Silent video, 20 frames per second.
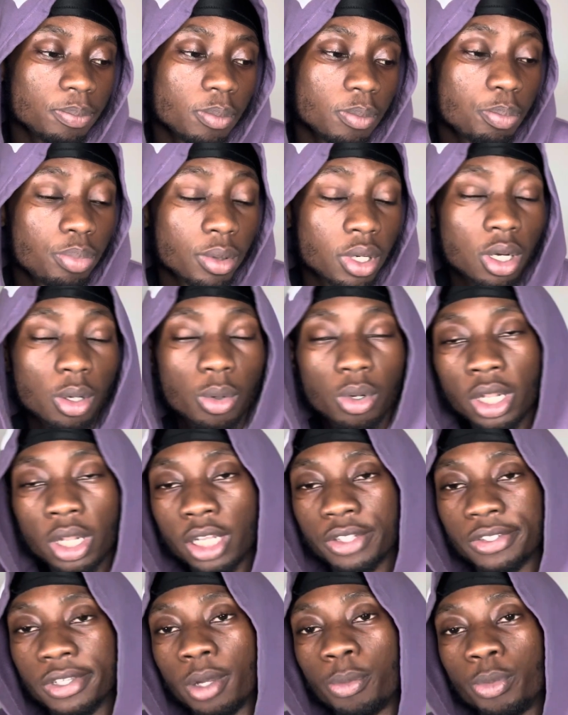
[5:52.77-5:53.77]
But like I
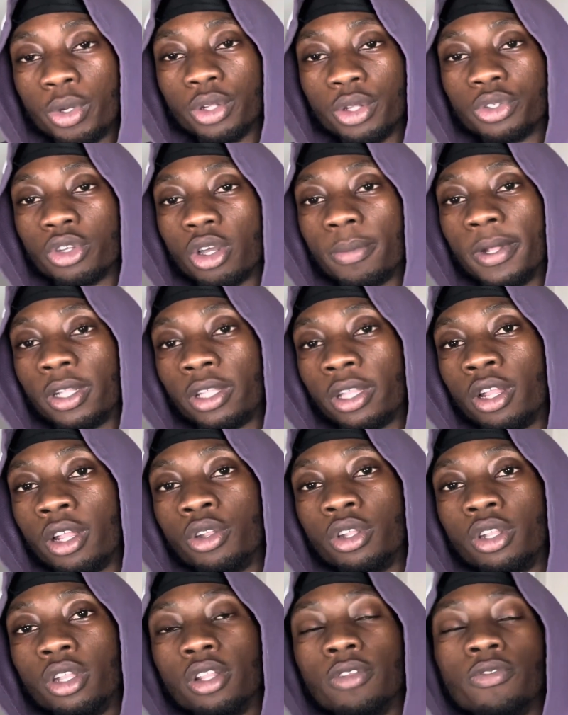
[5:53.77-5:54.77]
said, we're gonna talk about that on
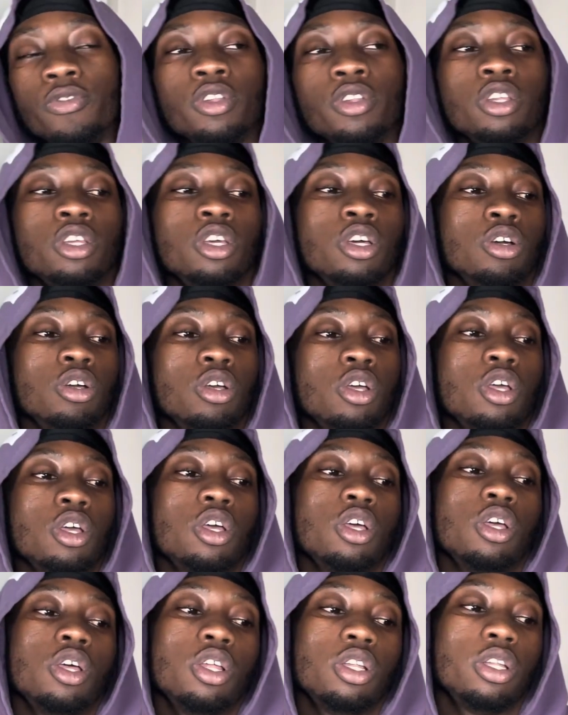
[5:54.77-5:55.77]
another video.
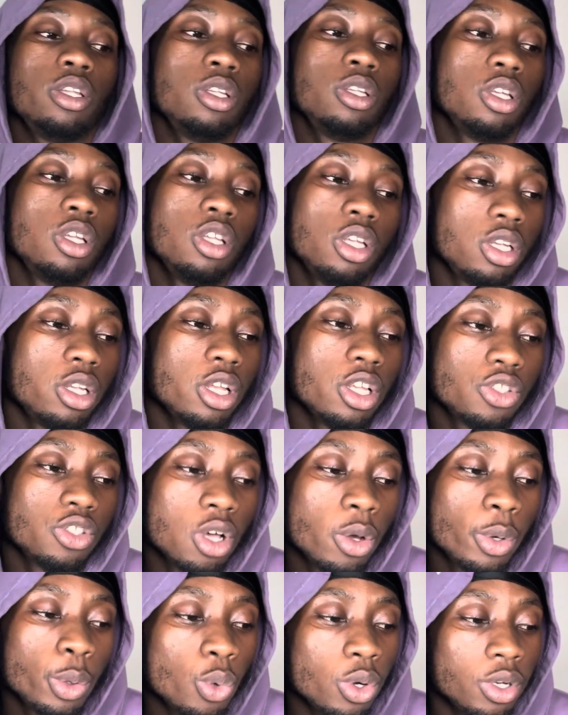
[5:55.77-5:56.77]
That's all
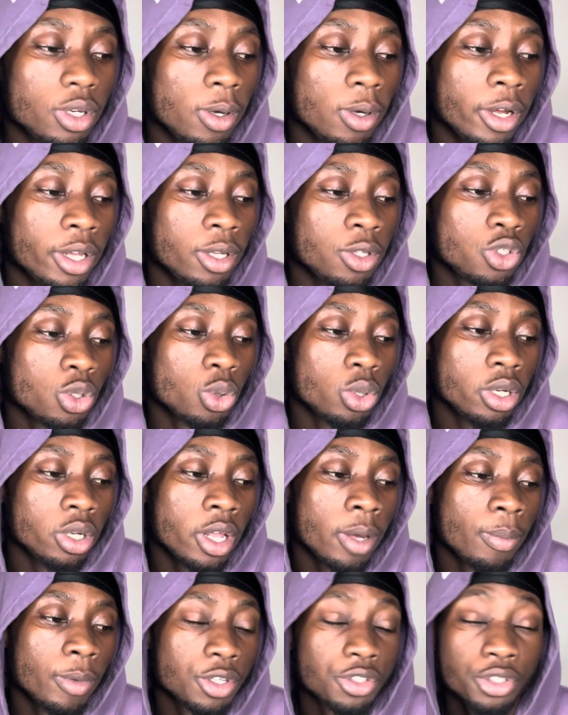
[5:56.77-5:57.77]
we wanted to get to today.
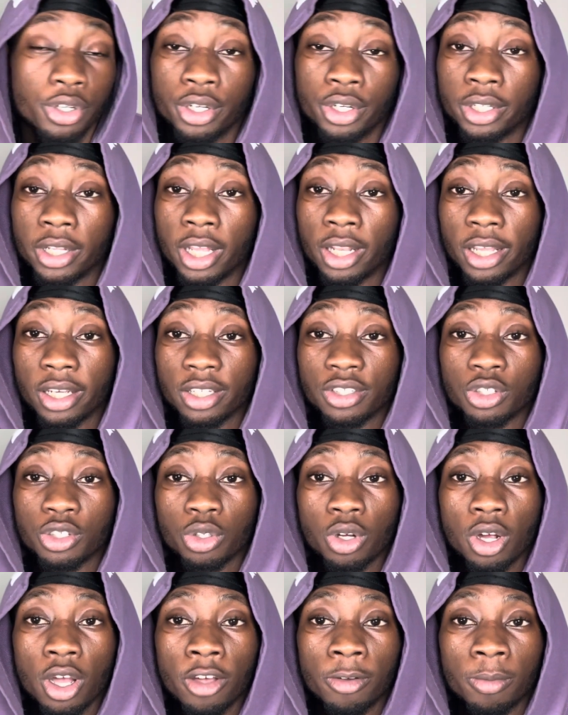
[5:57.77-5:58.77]
Make sure you hit that like and
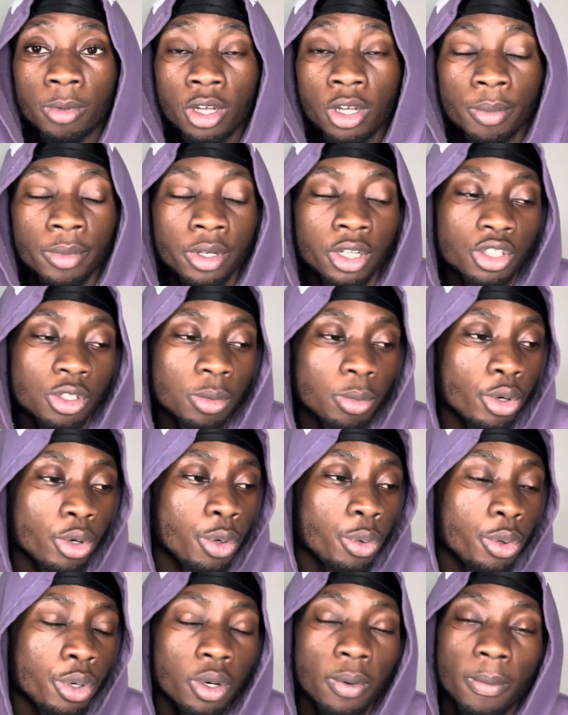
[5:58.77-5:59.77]
subscribe button, man. It's your boy
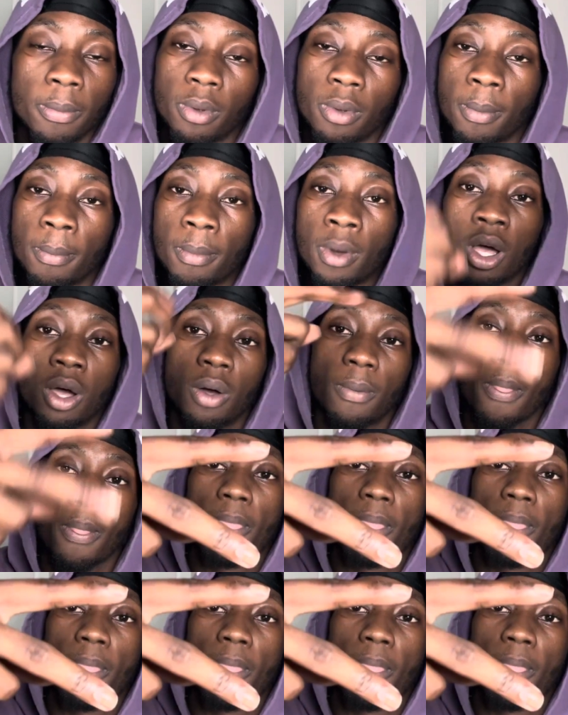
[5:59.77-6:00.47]
Will. I'm out.